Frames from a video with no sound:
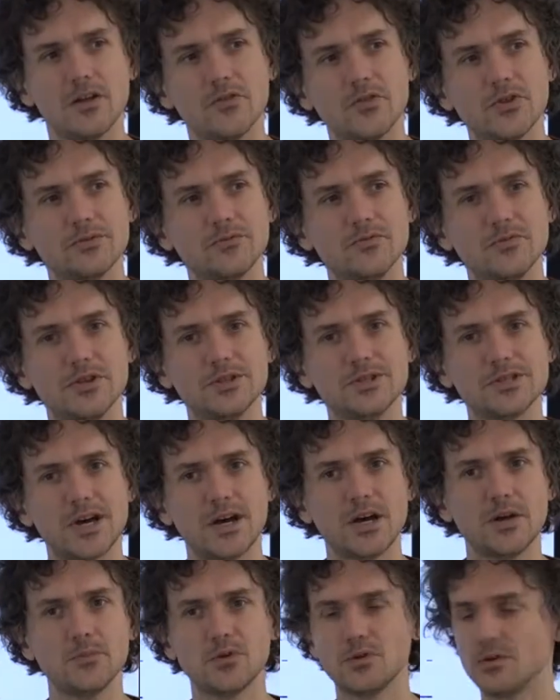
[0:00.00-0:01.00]
the
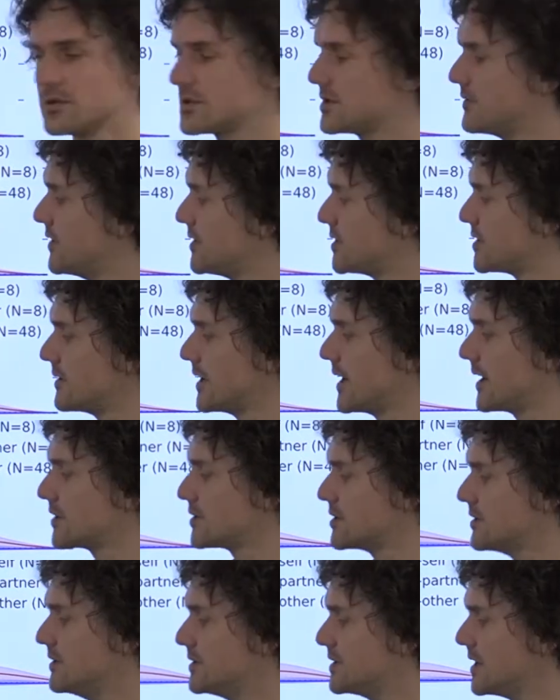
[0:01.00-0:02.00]
time course of
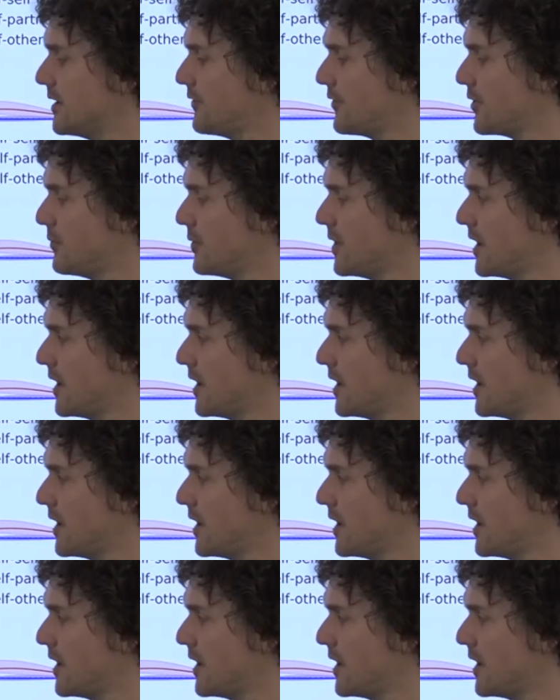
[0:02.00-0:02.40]
interactions. If